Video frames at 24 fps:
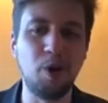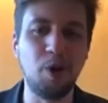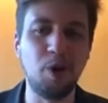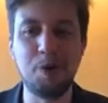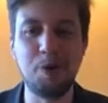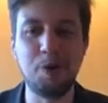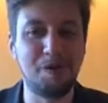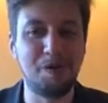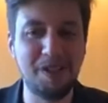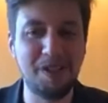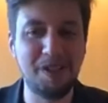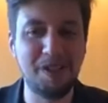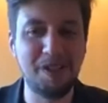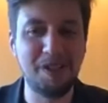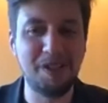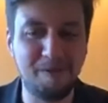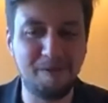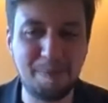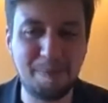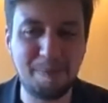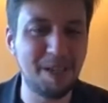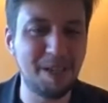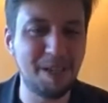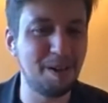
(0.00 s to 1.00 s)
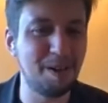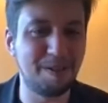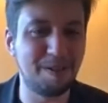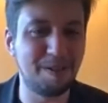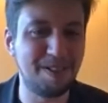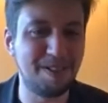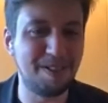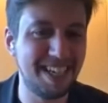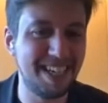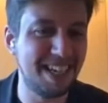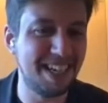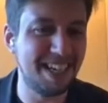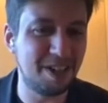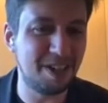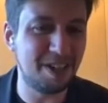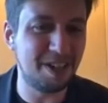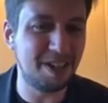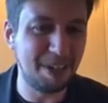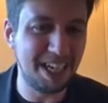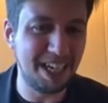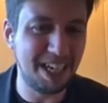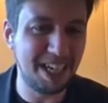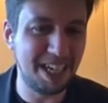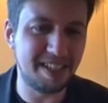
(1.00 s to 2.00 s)
a new VP of design
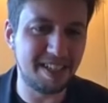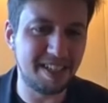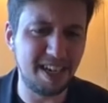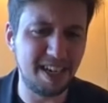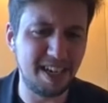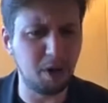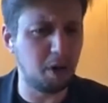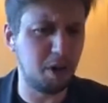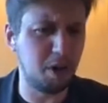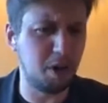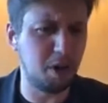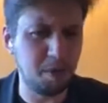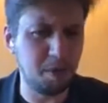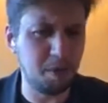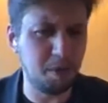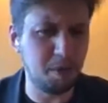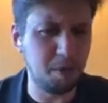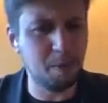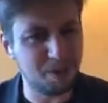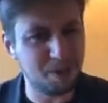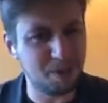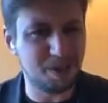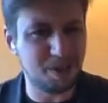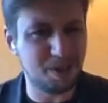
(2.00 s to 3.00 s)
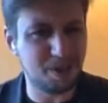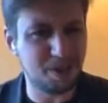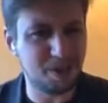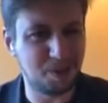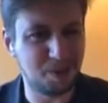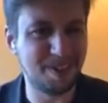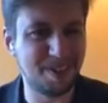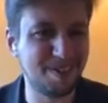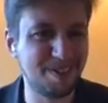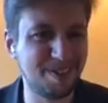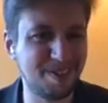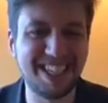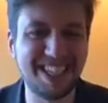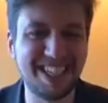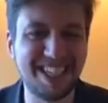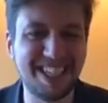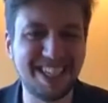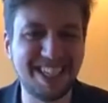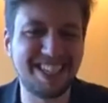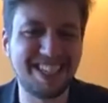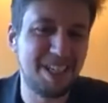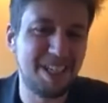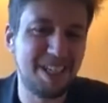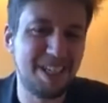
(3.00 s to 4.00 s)
coming in and saying, we're going to be more research driven, right?
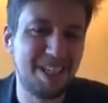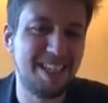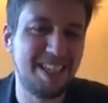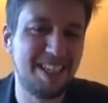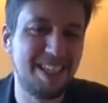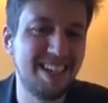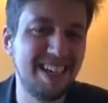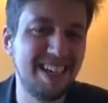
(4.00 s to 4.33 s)
That's not really